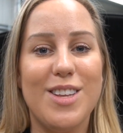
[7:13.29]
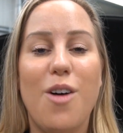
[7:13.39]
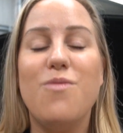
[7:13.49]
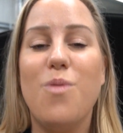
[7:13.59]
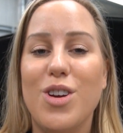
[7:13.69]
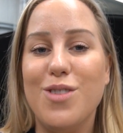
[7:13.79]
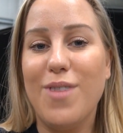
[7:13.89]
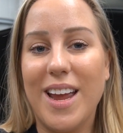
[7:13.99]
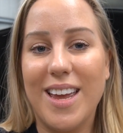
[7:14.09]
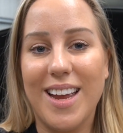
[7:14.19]
of what you
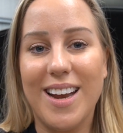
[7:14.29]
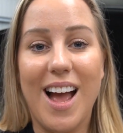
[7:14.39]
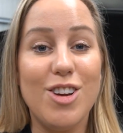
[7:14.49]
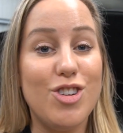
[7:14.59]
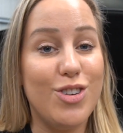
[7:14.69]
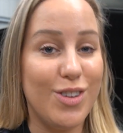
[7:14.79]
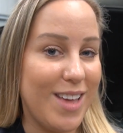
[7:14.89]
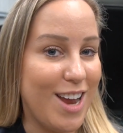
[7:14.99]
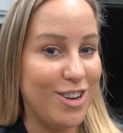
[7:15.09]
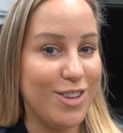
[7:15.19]
reckon I should do
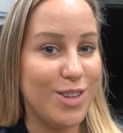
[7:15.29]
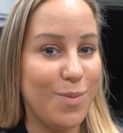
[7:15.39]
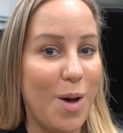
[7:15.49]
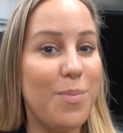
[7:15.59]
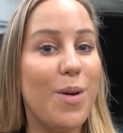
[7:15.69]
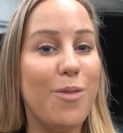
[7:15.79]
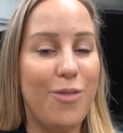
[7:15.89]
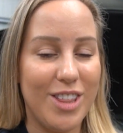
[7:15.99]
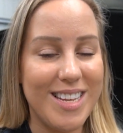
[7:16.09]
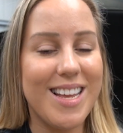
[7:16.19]
the engine swap
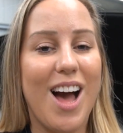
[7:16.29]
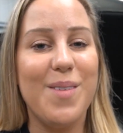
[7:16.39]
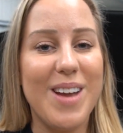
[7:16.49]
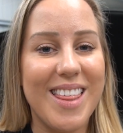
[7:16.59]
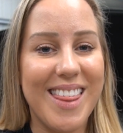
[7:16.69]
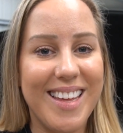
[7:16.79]
for this car with.